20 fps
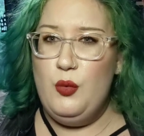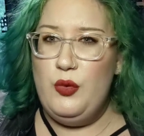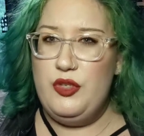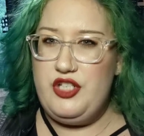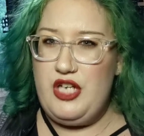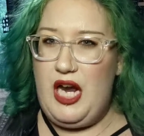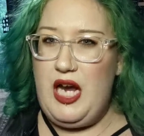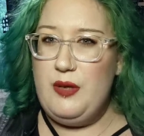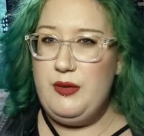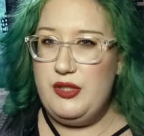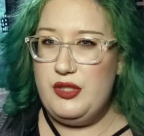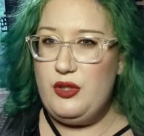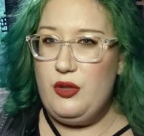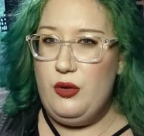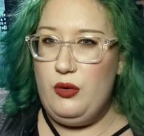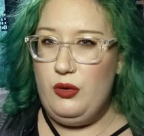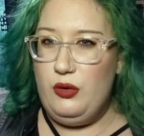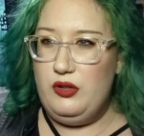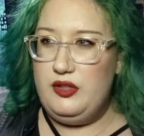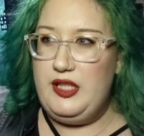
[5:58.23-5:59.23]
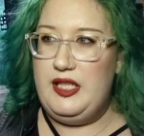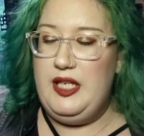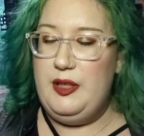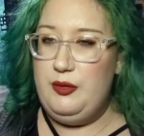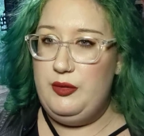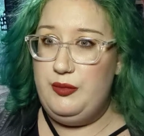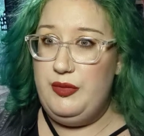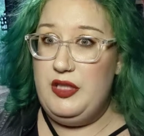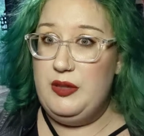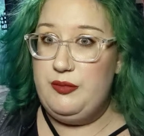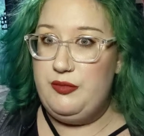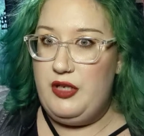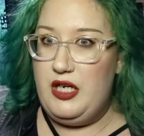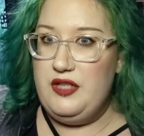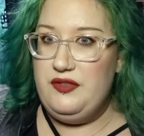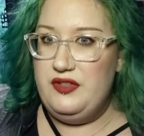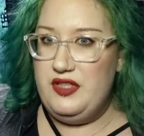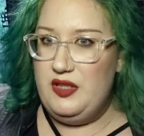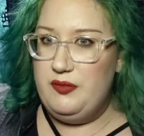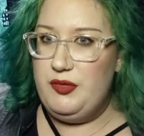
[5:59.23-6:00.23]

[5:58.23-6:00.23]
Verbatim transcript: which I was told that it would be a private